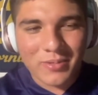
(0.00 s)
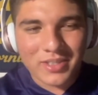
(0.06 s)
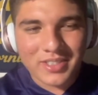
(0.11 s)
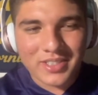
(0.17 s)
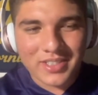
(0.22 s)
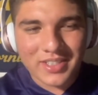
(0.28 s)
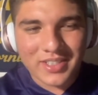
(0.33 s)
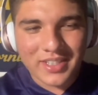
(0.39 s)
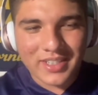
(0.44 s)
I
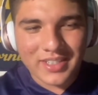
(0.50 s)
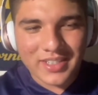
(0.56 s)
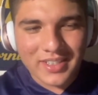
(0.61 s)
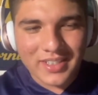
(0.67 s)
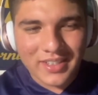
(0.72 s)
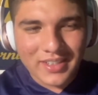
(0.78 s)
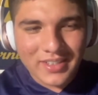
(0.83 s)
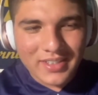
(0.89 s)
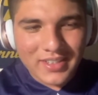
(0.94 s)
went to like
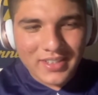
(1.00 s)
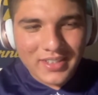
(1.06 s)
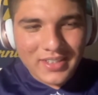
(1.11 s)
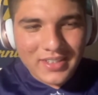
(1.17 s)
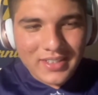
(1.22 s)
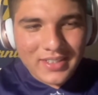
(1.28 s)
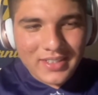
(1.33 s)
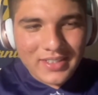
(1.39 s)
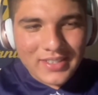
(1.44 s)

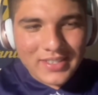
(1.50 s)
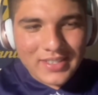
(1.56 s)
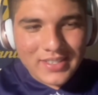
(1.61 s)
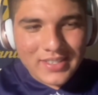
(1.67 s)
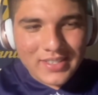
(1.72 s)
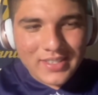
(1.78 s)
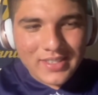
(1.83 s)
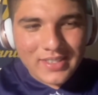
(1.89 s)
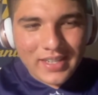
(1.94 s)

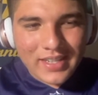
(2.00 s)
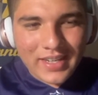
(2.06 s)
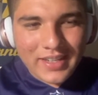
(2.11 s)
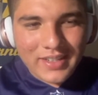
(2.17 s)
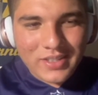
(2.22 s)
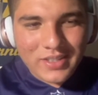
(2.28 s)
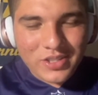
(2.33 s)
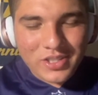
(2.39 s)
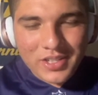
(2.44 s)
Steak
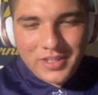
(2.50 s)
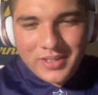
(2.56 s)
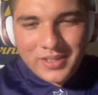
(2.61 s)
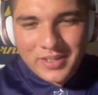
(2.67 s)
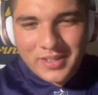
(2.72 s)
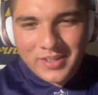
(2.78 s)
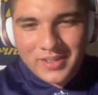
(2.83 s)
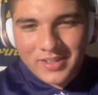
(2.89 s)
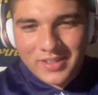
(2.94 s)
and Shake.